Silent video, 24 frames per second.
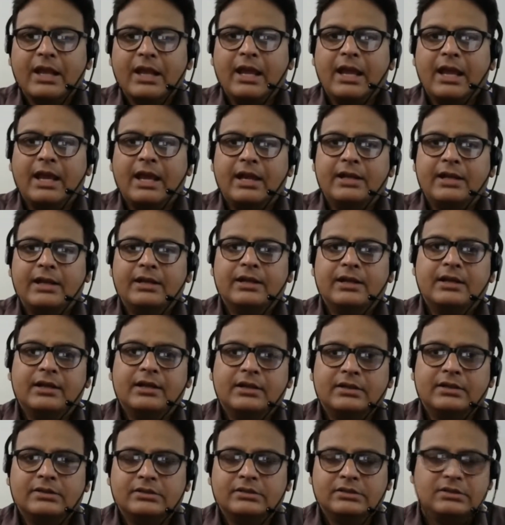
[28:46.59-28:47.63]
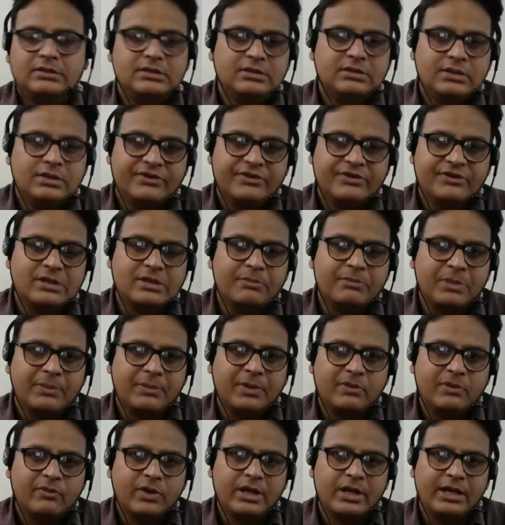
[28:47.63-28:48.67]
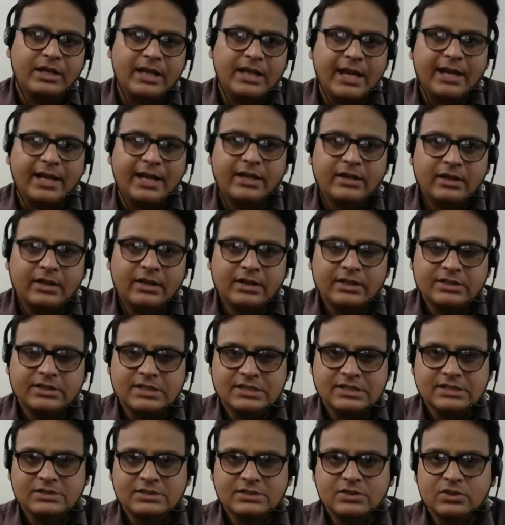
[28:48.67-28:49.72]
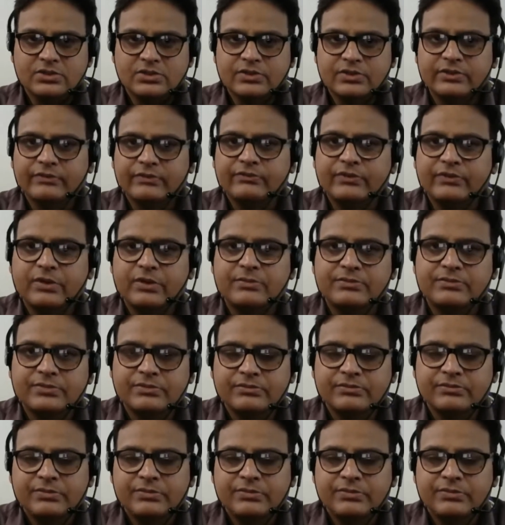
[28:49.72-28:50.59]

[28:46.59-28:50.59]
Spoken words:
And there were some people who were retired judges also from